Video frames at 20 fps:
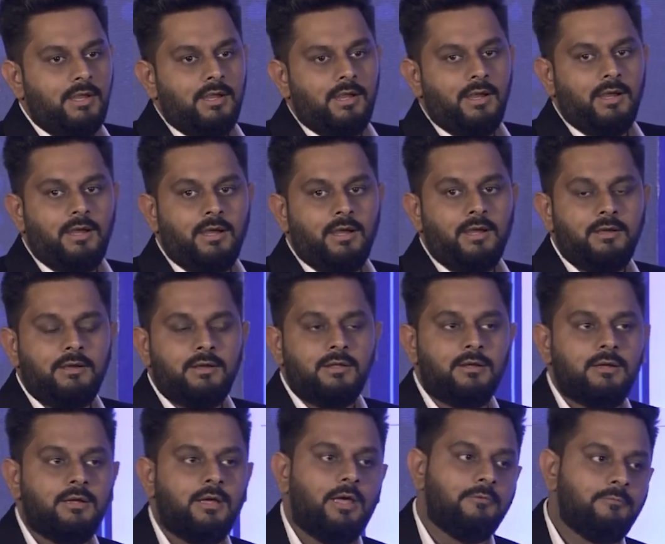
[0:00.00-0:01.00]
and
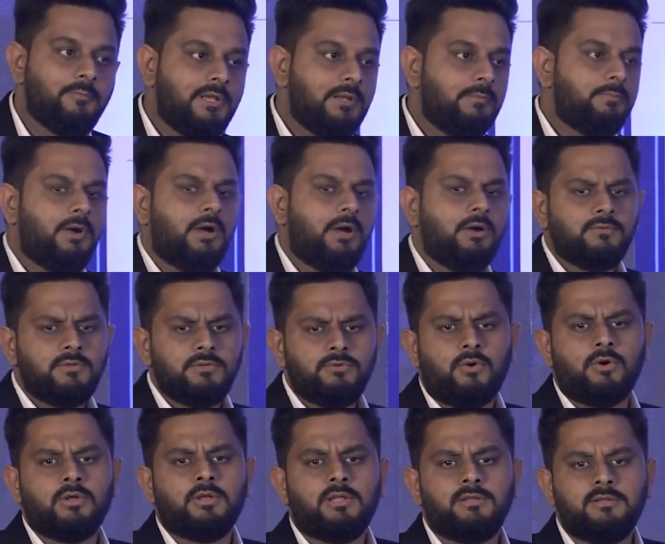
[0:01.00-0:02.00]
I have been a part of this
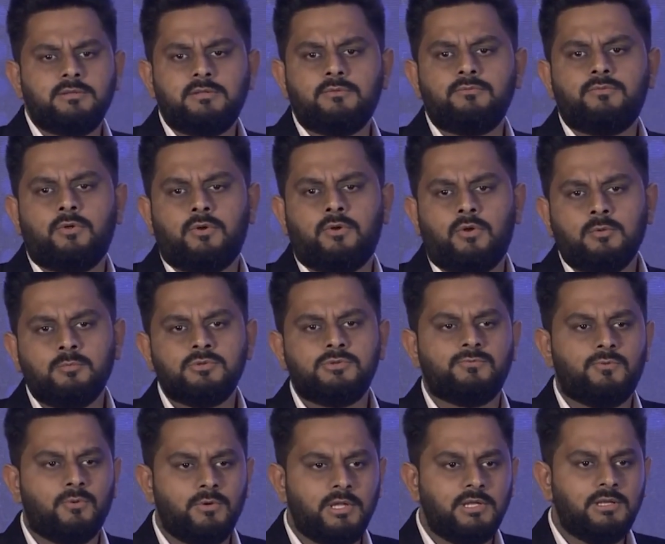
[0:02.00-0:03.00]
organization for almost
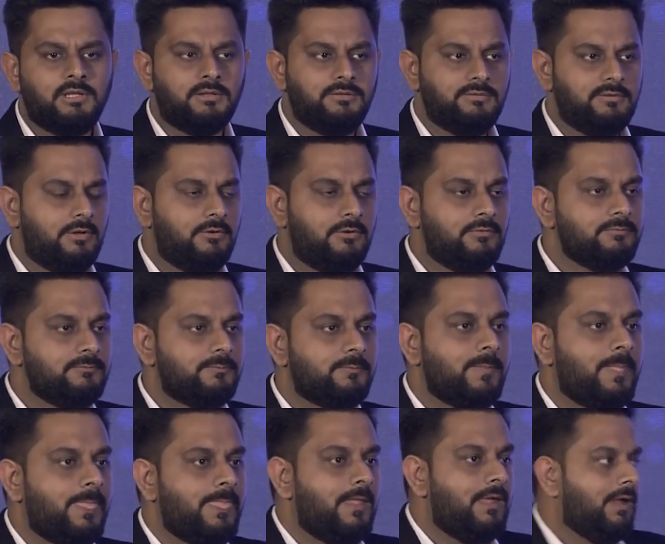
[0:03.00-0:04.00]
14 years now.
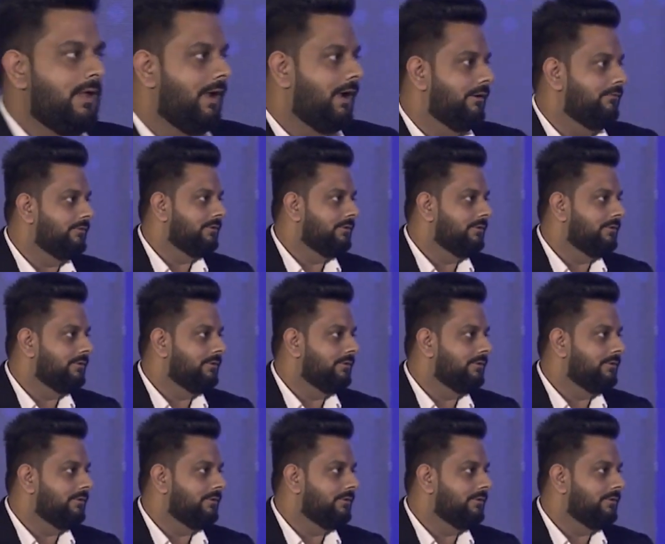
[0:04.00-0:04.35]
And